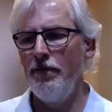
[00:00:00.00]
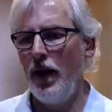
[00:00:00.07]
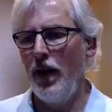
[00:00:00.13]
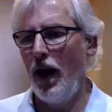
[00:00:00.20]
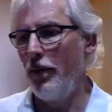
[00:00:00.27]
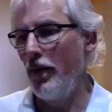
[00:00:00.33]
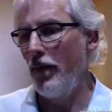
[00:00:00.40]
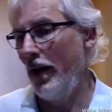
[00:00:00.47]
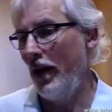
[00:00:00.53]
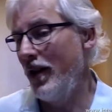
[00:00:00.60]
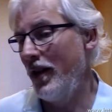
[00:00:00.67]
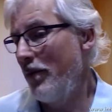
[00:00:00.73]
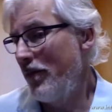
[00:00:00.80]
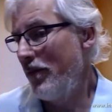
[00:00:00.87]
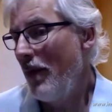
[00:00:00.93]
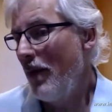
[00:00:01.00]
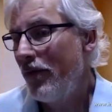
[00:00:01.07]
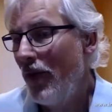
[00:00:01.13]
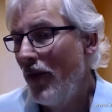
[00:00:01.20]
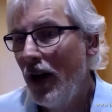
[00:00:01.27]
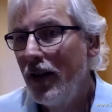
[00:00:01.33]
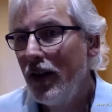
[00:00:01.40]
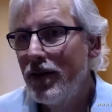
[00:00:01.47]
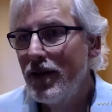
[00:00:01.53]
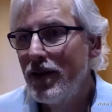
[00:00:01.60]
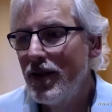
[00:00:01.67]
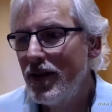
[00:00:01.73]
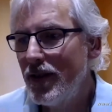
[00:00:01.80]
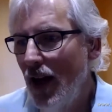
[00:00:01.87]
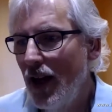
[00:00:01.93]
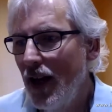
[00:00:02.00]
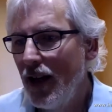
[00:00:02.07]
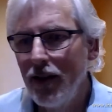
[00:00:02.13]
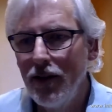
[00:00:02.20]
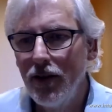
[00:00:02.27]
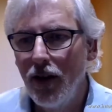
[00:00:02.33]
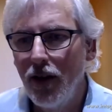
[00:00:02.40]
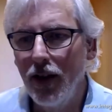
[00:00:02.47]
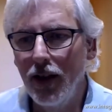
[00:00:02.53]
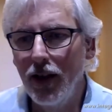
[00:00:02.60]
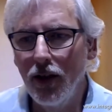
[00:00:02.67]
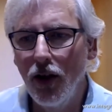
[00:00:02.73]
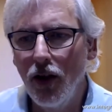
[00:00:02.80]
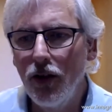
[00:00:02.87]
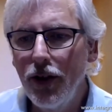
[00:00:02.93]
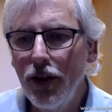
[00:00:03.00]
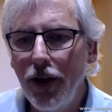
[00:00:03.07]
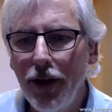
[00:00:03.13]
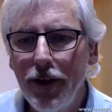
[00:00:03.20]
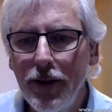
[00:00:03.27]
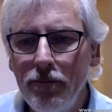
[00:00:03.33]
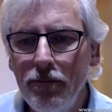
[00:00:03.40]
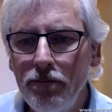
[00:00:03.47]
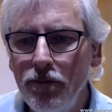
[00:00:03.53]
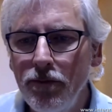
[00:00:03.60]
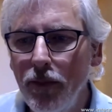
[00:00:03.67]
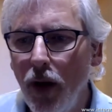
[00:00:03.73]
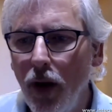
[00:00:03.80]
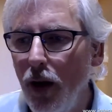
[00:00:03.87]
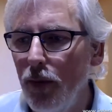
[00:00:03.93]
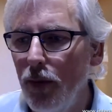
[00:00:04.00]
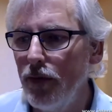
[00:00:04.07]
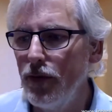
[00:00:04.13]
I'm fine to stay a little longer if